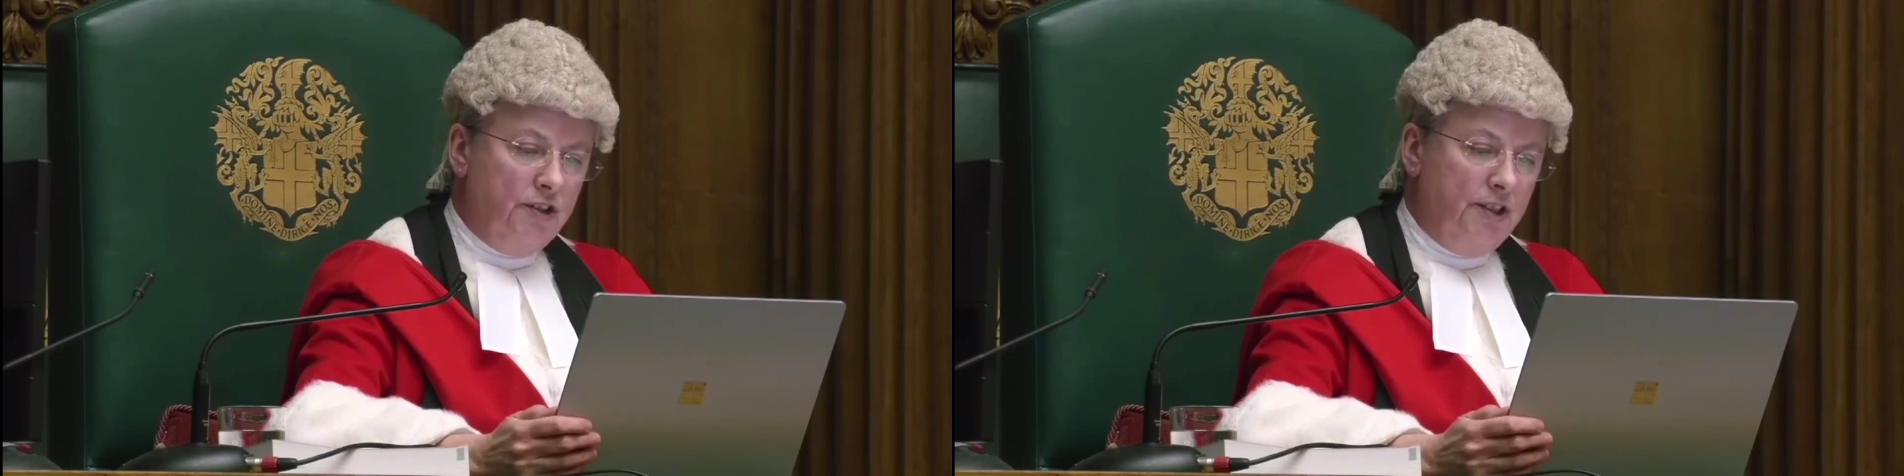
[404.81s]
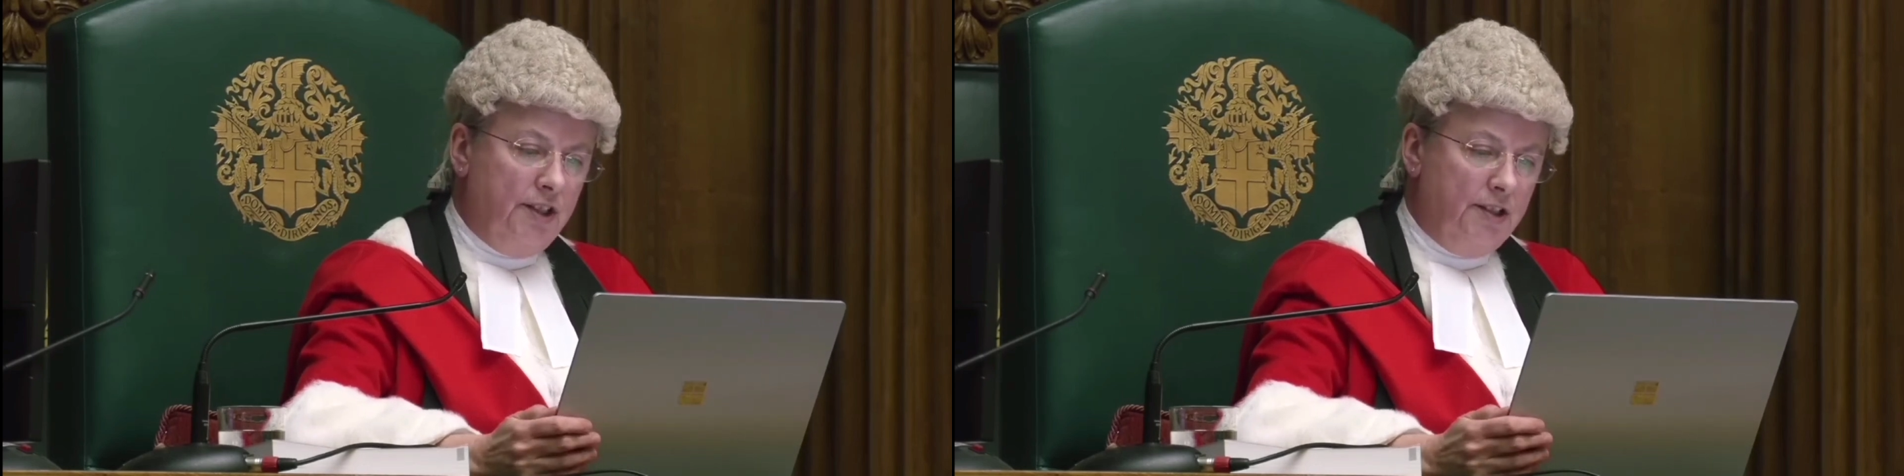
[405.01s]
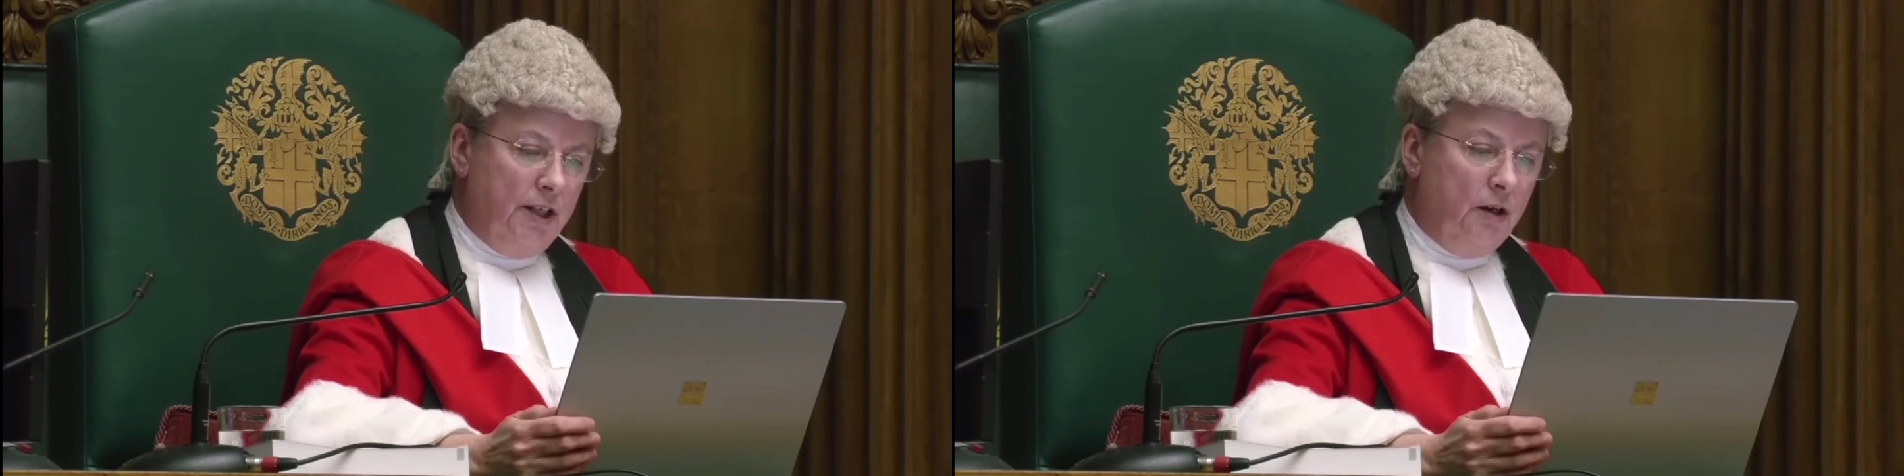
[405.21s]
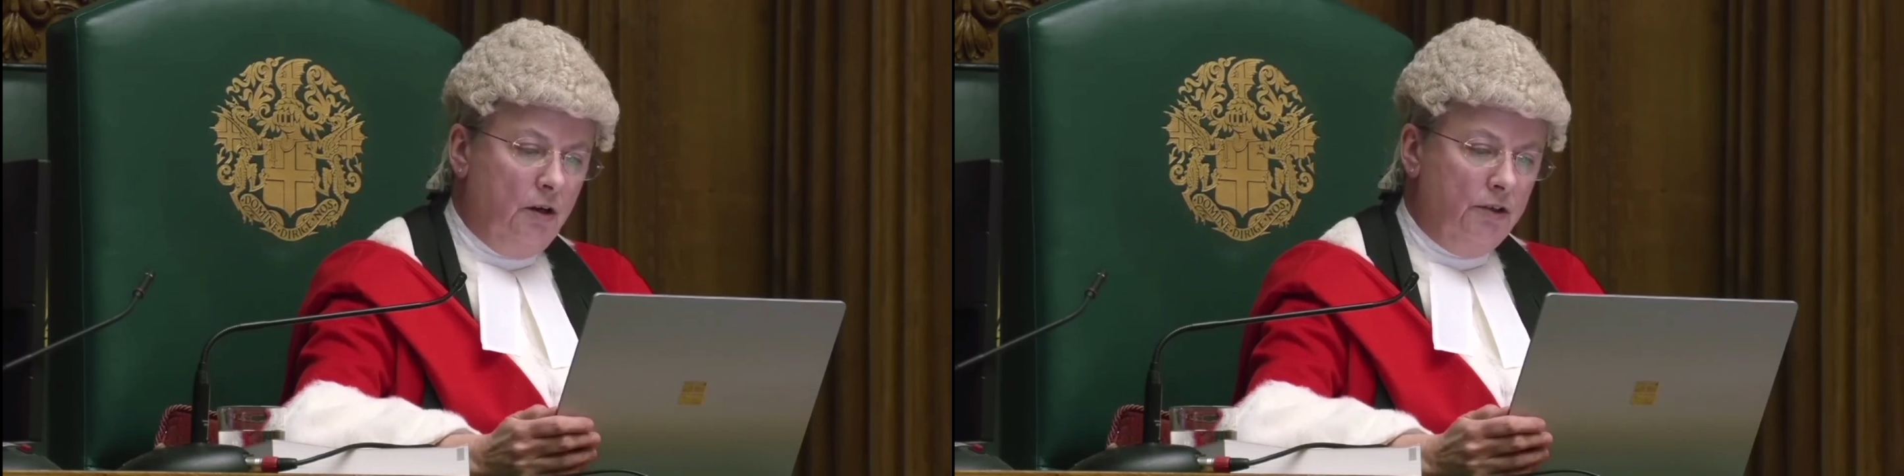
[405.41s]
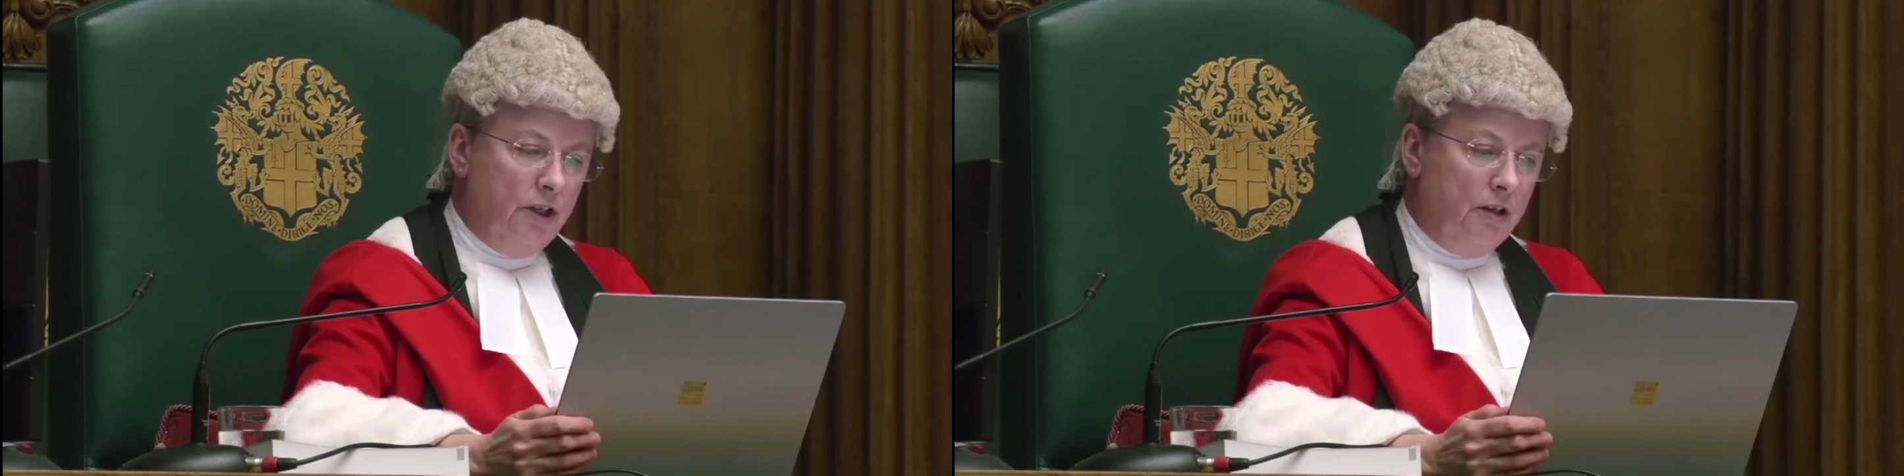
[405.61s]
sadistic
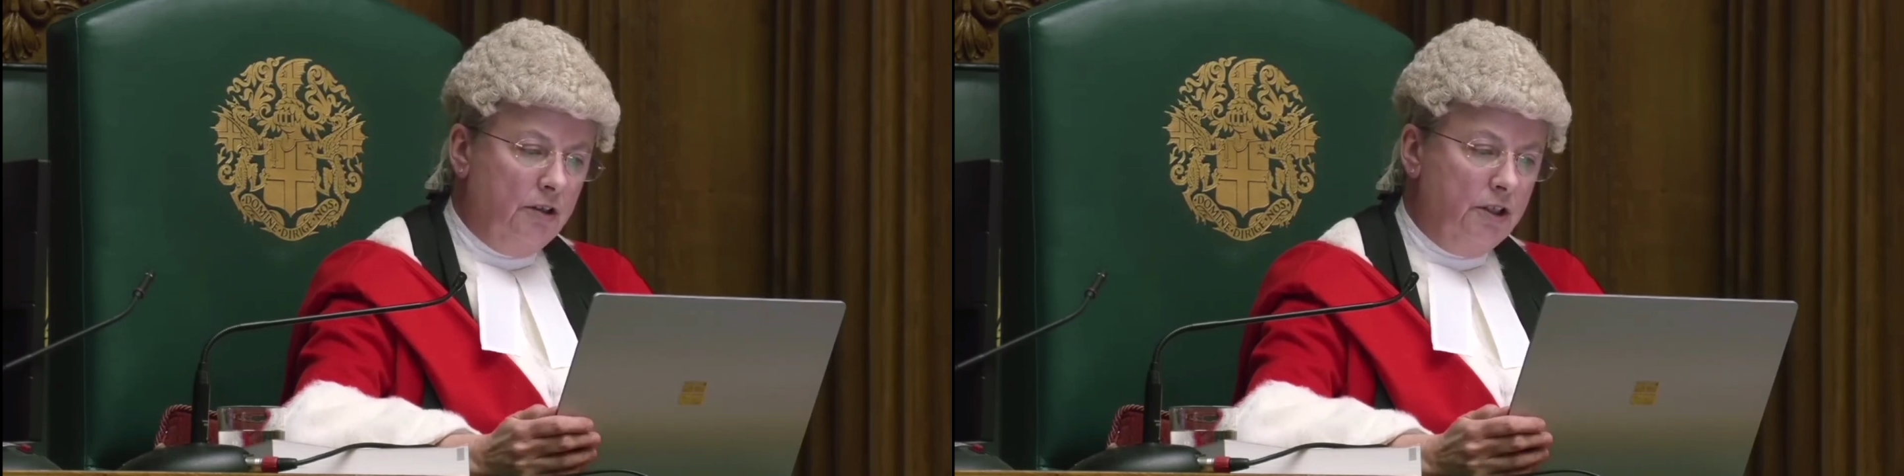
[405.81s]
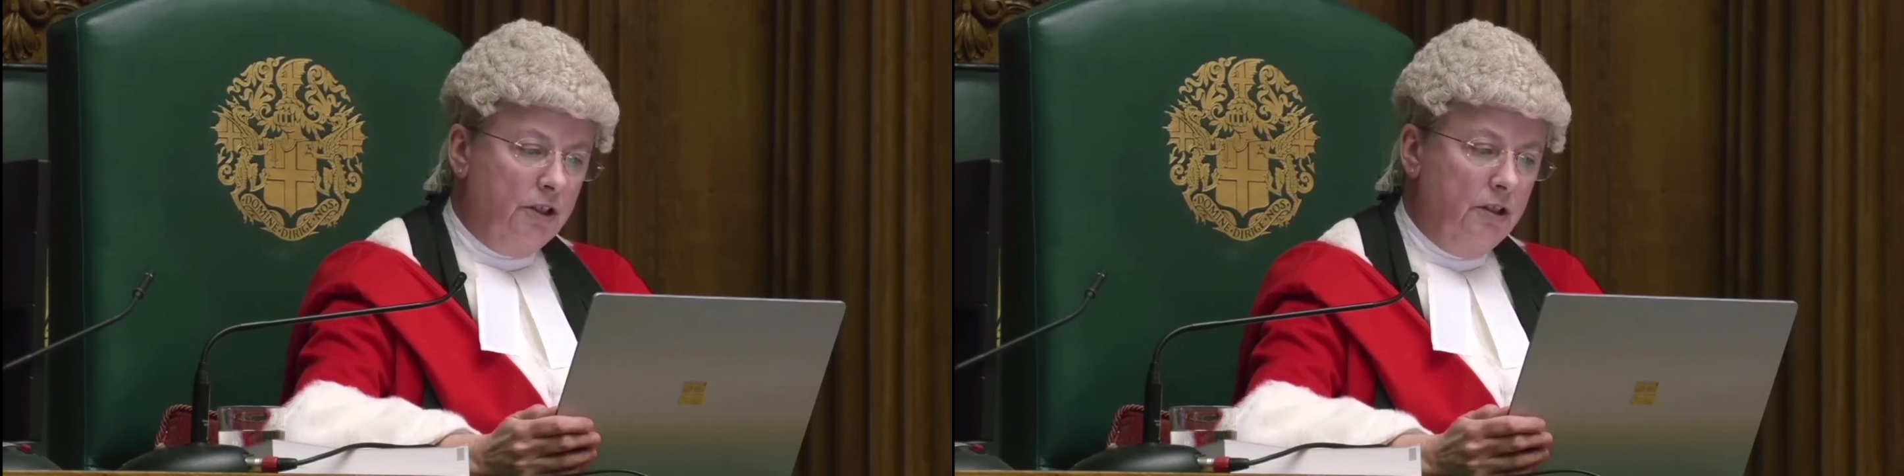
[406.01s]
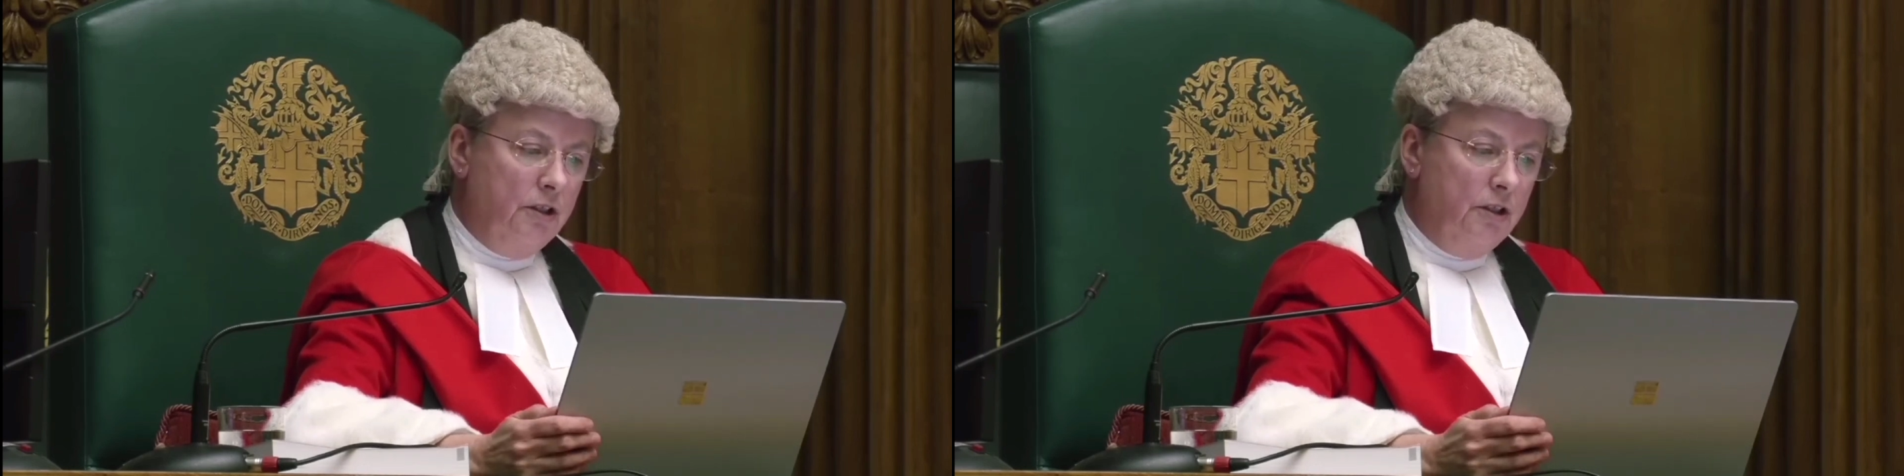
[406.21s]
conduct.